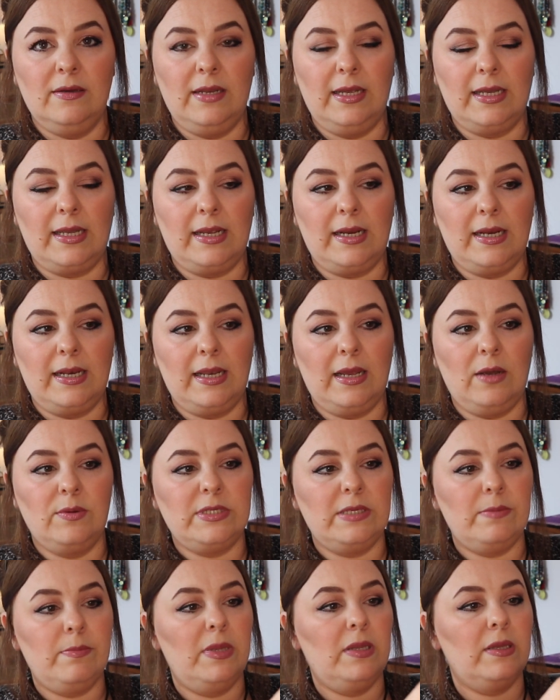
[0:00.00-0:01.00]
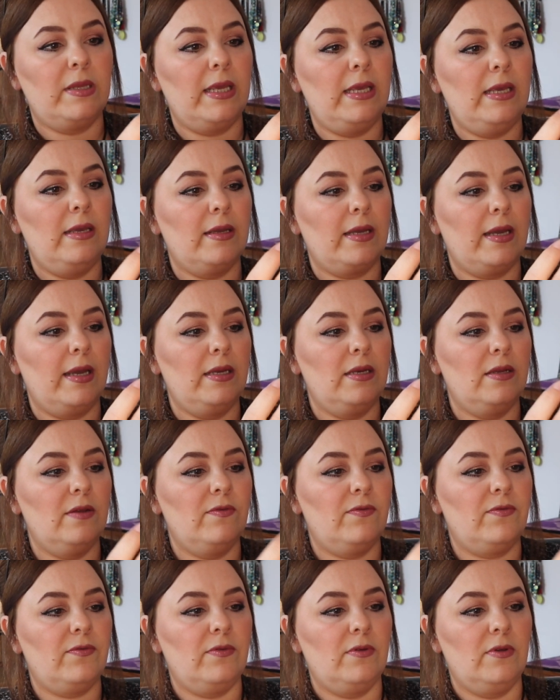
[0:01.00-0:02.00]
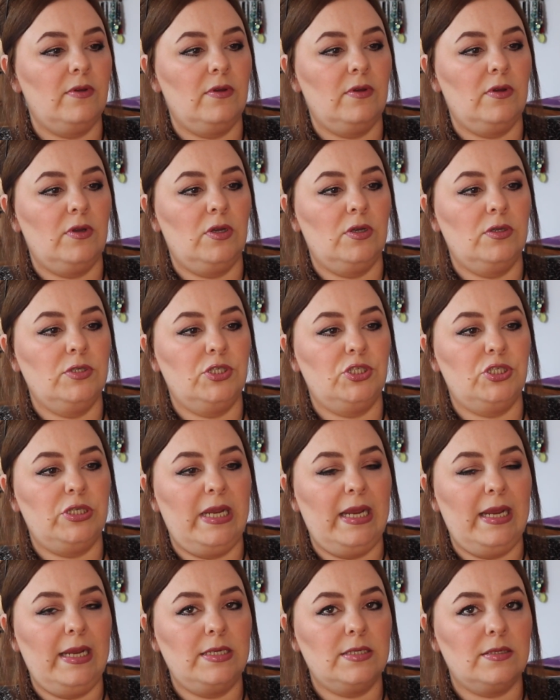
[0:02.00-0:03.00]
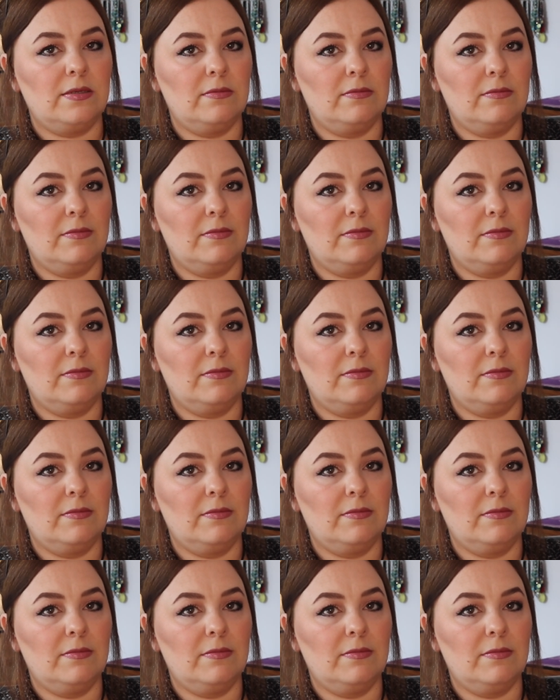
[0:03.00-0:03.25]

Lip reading: like a cloudy milky kind of shade.